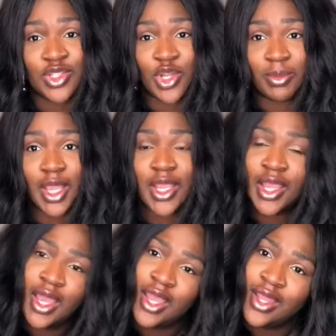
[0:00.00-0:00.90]
So I'm like,
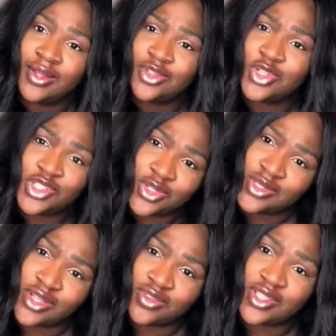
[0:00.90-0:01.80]
treat
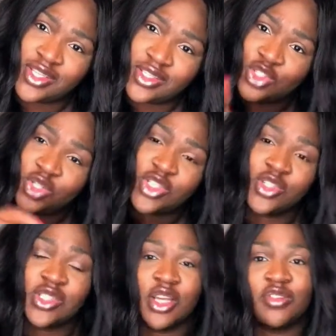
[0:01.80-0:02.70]
yourself, sis, treat
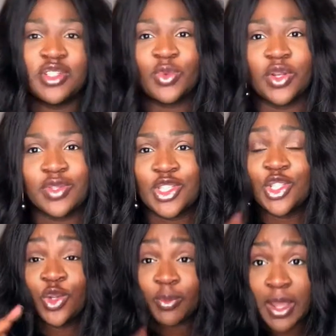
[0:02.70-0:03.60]
yourself. It's
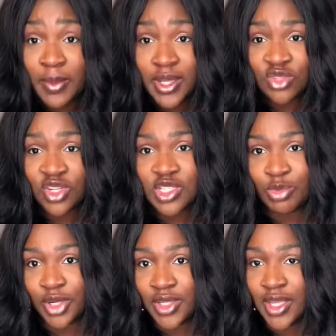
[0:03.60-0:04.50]
two of my best friends'
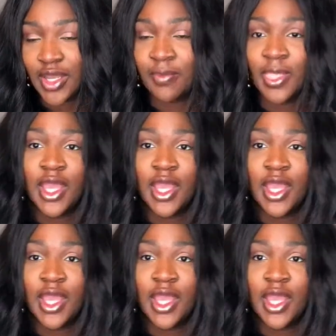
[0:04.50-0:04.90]
birthday.